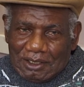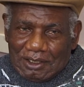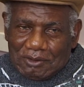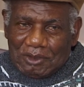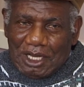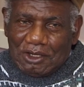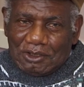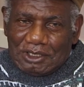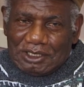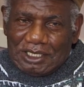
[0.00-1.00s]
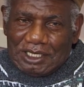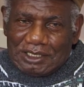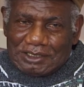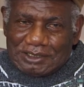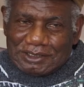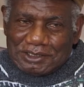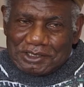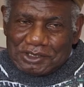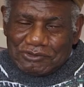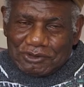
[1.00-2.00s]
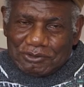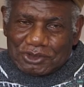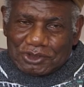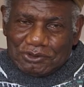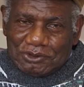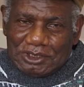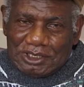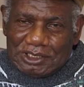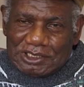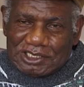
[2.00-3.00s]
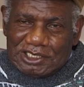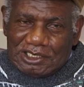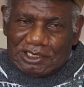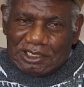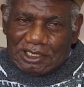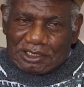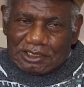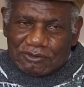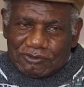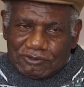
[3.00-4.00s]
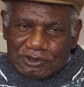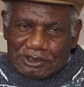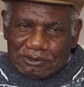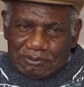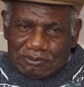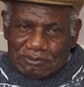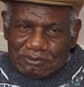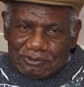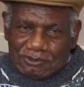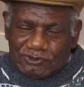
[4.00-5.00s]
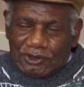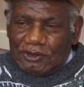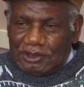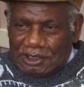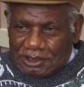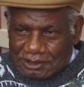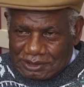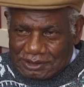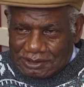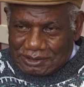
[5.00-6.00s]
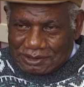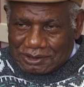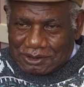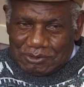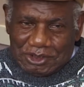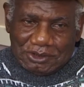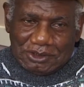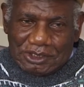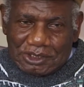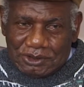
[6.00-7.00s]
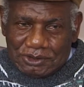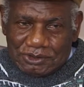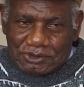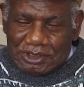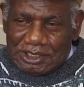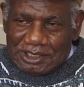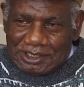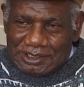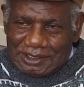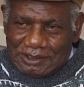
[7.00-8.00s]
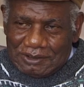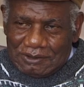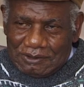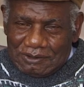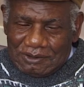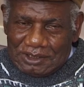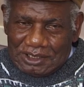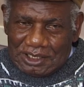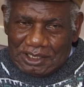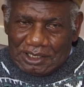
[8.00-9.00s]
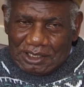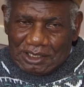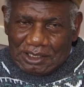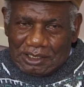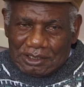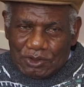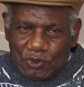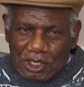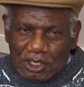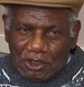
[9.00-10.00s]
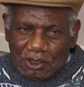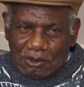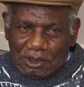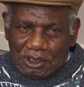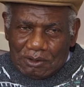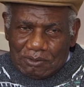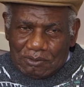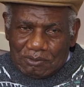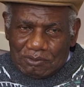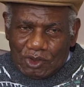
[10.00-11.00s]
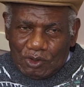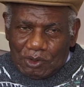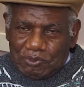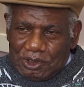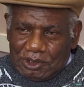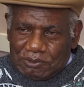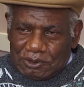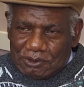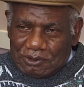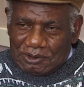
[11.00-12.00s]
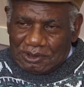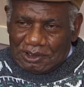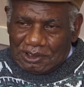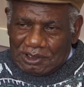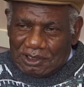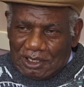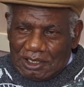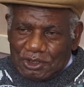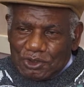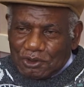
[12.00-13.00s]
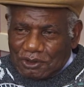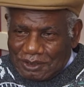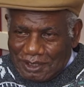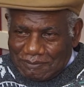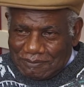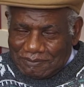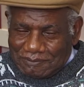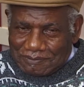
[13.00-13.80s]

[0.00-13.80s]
in my early days, from school days, seeing a lot of foreigners come into the country, you know? And the way how our people adore them.